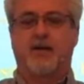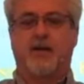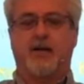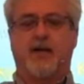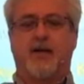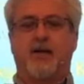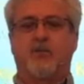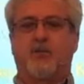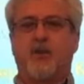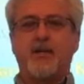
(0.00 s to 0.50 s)

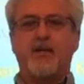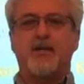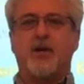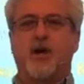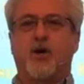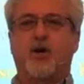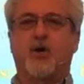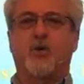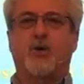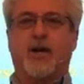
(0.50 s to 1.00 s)
And we
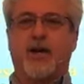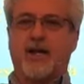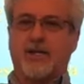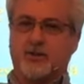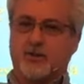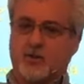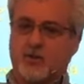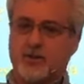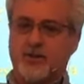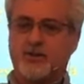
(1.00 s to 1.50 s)
know
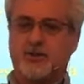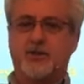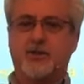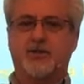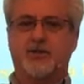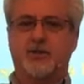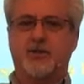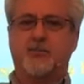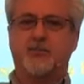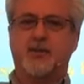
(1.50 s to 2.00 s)
as
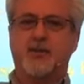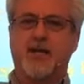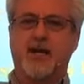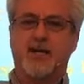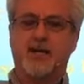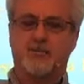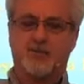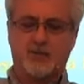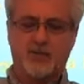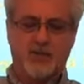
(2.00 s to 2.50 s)
Christians
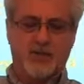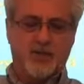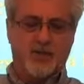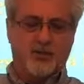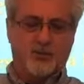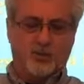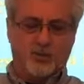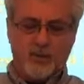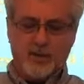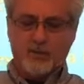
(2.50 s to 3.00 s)
sometimes
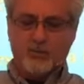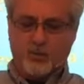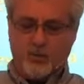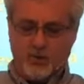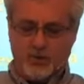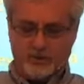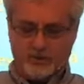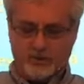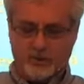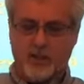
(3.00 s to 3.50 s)
we
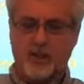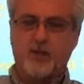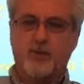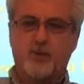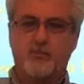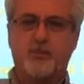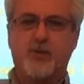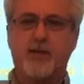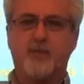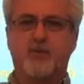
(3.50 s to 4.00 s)
want other
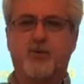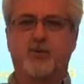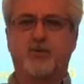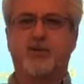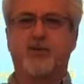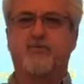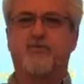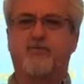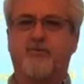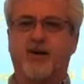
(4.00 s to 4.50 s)
people
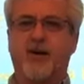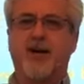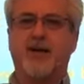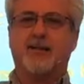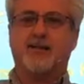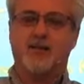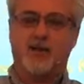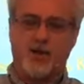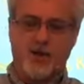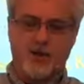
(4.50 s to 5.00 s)
to
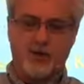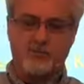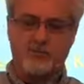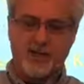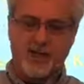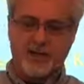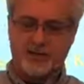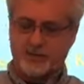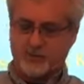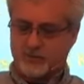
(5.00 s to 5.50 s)
fight our
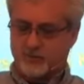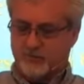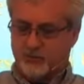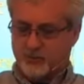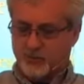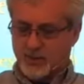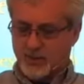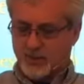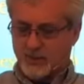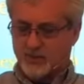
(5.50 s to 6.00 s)
battles
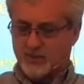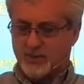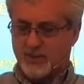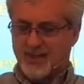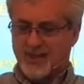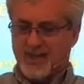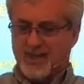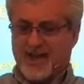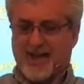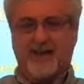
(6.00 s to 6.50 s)
for us.
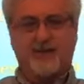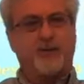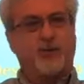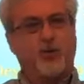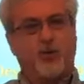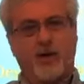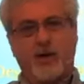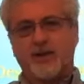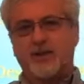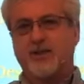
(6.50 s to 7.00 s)
And the
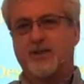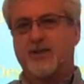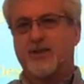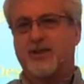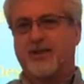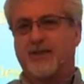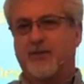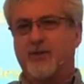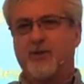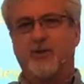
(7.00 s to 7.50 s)

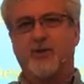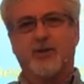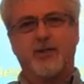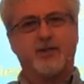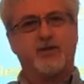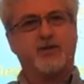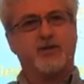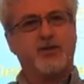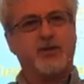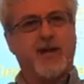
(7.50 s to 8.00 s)
question through
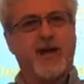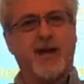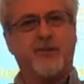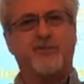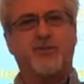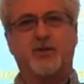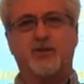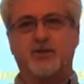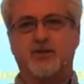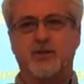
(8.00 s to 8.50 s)
this
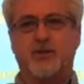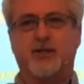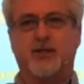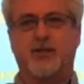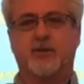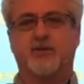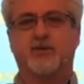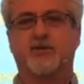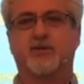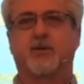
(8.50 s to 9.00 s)
chapter is
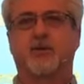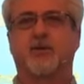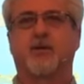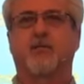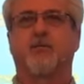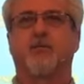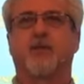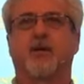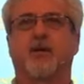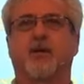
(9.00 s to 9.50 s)
this
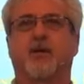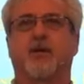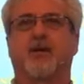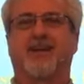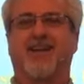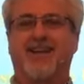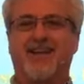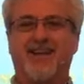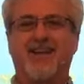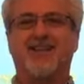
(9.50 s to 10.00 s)

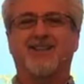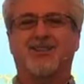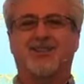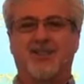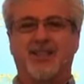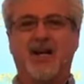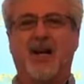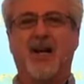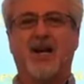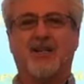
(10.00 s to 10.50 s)
Is
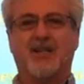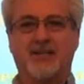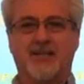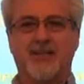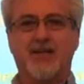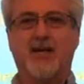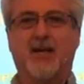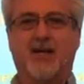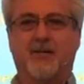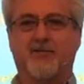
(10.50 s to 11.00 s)
God
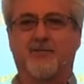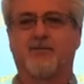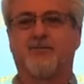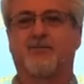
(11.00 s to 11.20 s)
enough?